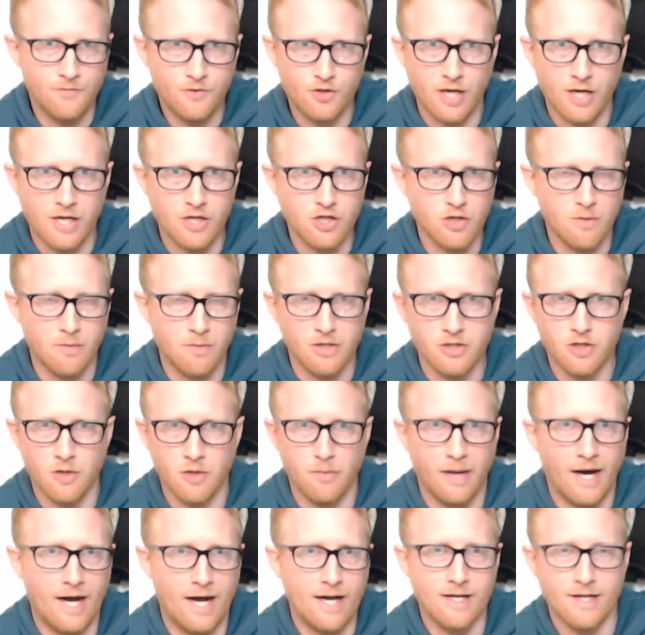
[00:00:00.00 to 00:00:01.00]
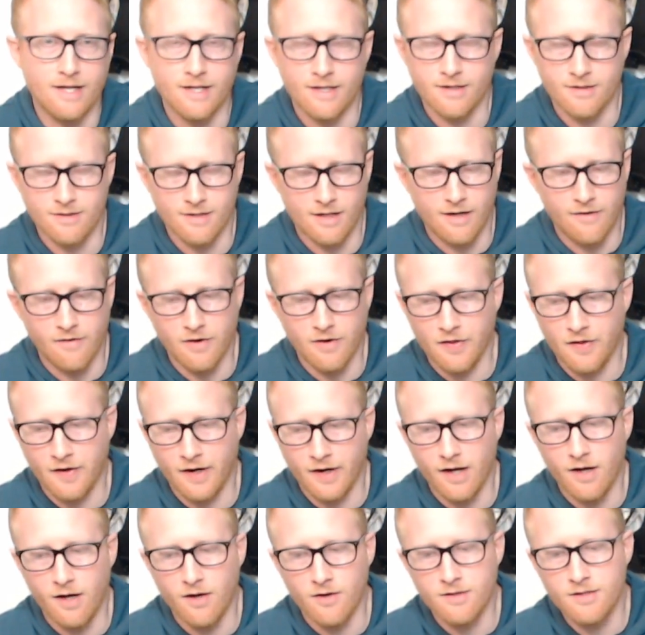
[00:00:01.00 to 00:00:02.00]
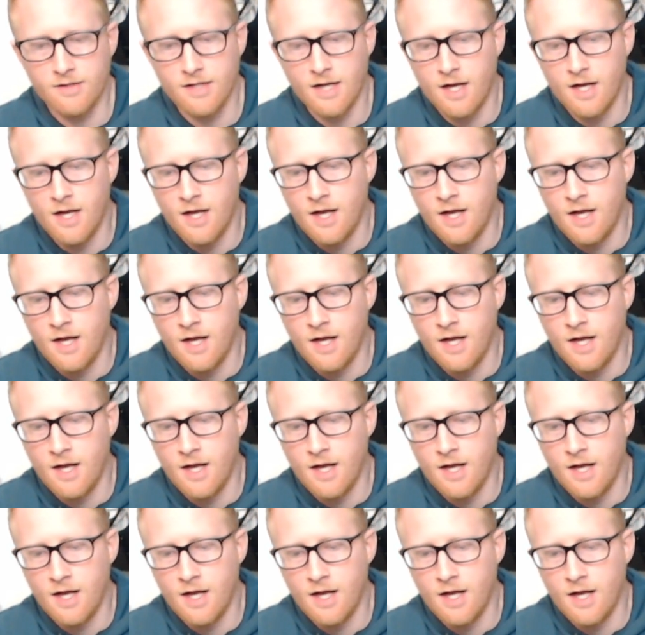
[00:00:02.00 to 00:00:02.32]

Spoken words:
change a bunch of bindings and everything else.